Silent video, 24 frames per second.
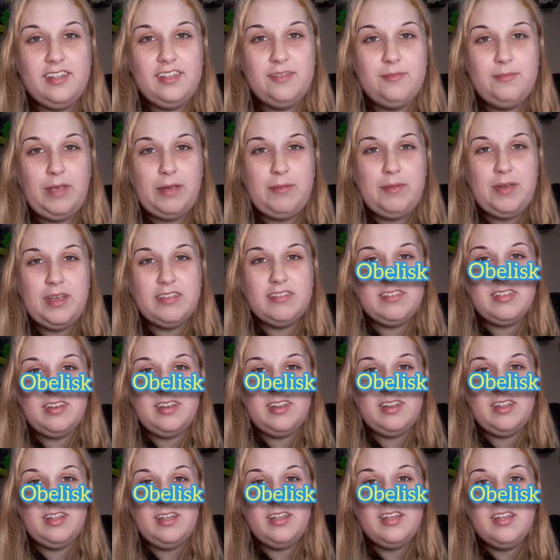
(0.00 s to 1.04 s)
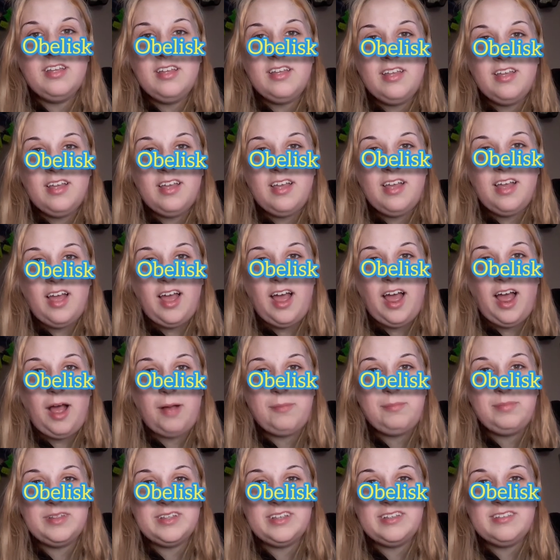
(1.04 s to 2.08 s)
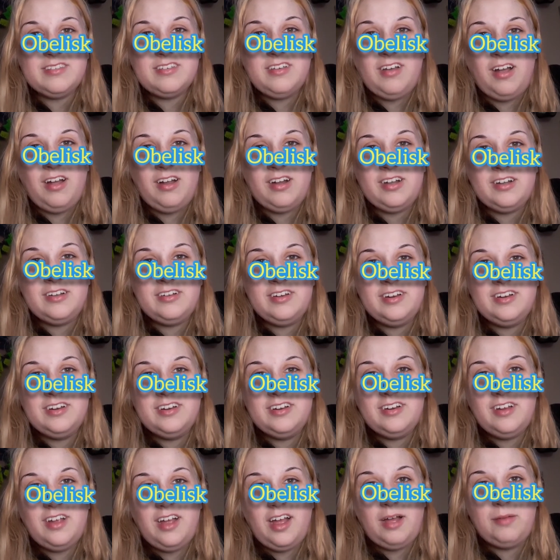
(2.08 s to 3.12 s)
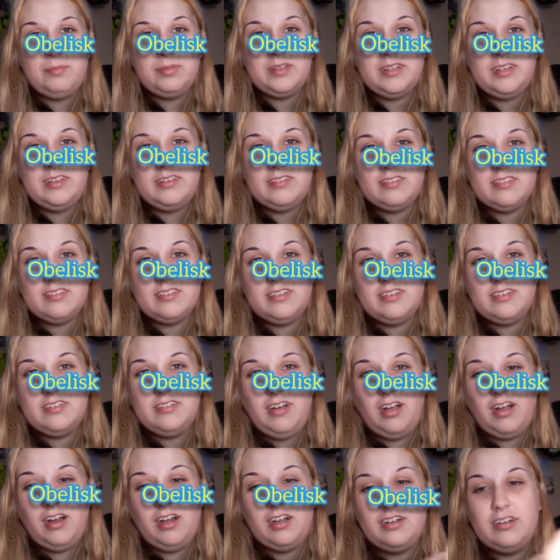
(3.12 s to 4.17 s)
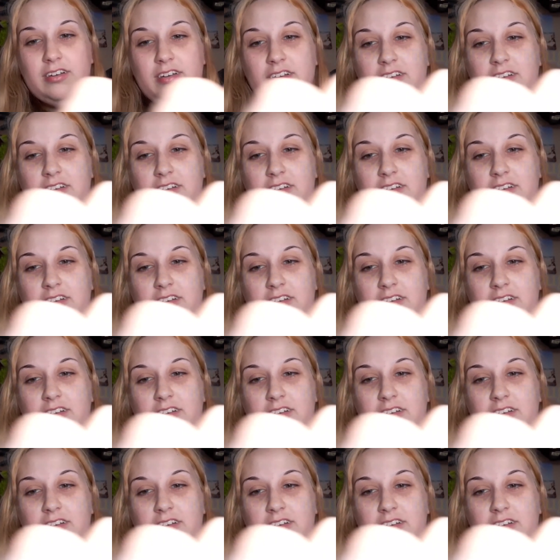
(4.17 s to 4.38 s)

Maybe it's an obelisk card? Obelisk card?